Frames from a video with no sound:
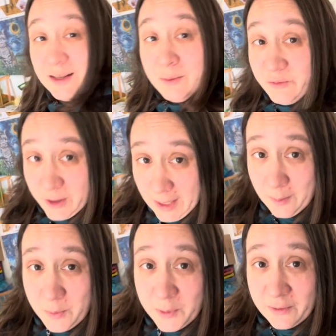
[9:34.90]
I'm very
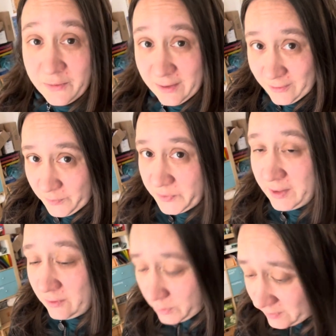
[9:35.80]
happy when I find something
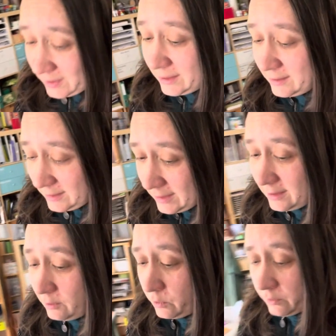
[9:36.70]
in Switzerland, then
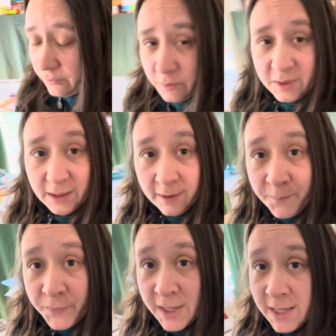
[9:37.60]
I order from there.
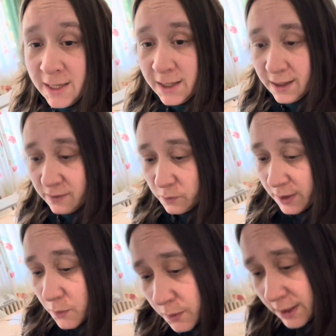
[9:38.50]
And it's
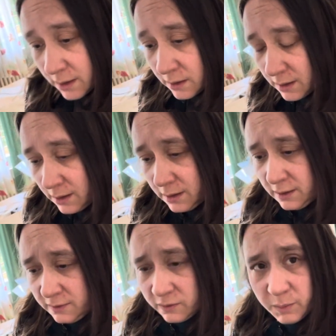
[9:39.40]
quite quick, and
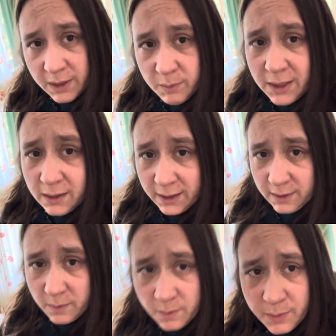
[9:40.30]
it's by bill, I
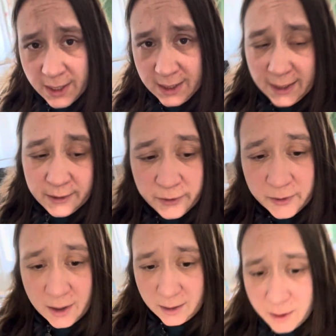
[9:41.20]
can pay later.
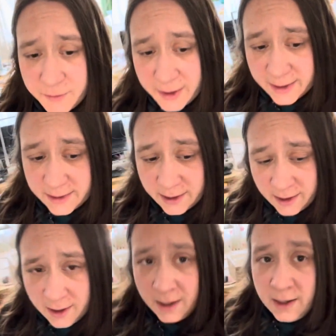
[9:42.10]
I love that,
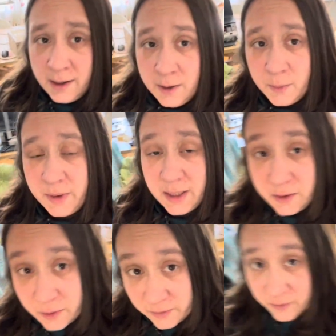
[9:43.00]
when they
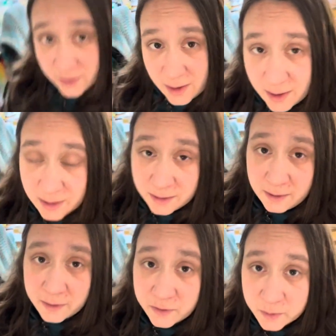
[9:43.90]
trust the
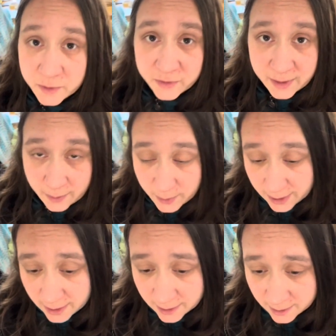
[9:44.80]
customers that way.